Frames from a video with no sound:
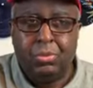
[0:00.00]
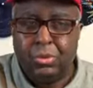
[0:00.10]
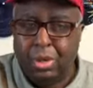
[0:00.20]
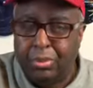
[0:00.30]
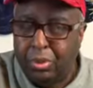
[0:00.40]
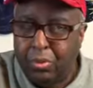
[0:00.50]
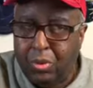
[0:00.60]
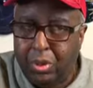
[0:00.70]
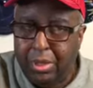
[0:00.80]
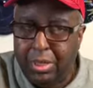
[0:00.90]
Drop a little
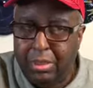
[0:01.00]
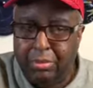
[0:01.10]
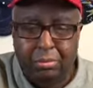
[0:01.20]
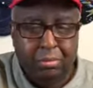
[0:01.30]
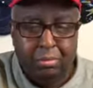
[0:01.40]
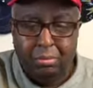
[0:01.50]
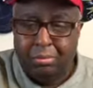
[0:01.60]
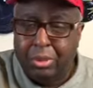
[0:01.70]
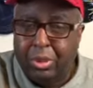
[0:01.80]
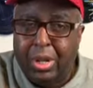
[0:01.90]
water in it,
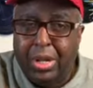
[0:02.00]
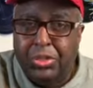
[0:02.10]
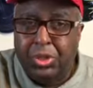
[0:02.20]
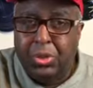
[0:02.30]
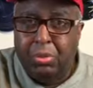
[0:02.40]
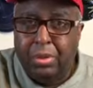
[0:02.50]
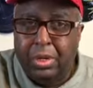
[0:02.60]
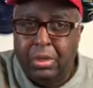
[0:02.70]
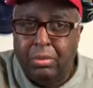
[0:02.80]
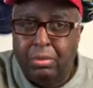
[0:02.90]
put a little ice cube in
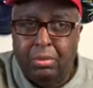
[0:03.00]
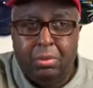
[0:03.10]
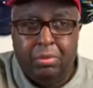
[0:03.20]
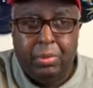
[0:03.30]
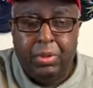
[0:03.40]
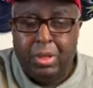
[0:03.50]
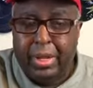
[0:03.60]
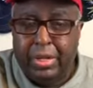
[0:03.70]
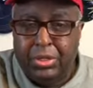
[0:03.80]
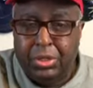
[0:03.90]
it. Maybe you
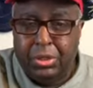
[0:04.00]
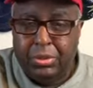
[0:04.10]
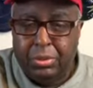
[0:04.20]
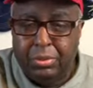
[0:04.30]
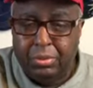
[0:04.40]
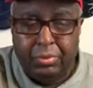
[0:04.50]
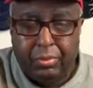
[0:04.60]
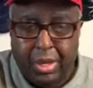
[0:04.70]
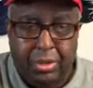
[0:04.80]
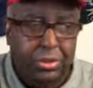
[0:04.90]
like it chilled.
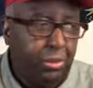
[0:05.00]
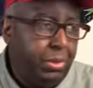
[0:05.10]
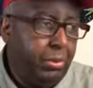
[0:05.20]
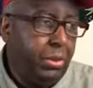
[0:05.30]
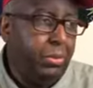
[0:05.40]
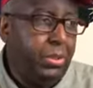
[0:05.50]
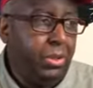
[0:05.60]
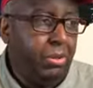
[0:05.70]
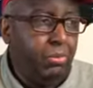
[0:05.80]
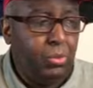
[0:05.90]
I know some people that put
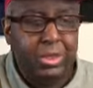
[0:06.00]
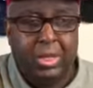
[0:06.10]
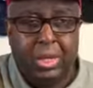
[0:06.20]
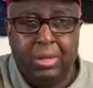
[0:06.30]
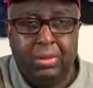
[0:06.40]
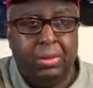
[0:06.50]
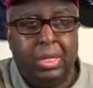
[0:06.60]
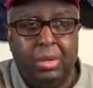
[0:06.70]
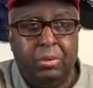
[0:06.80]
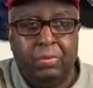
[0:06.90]
their whiskey
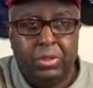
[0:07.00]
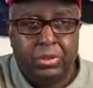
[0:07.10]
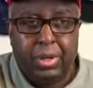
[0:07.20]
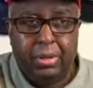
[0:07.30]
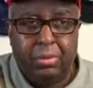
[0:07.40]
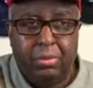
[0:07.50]
in the refrigerator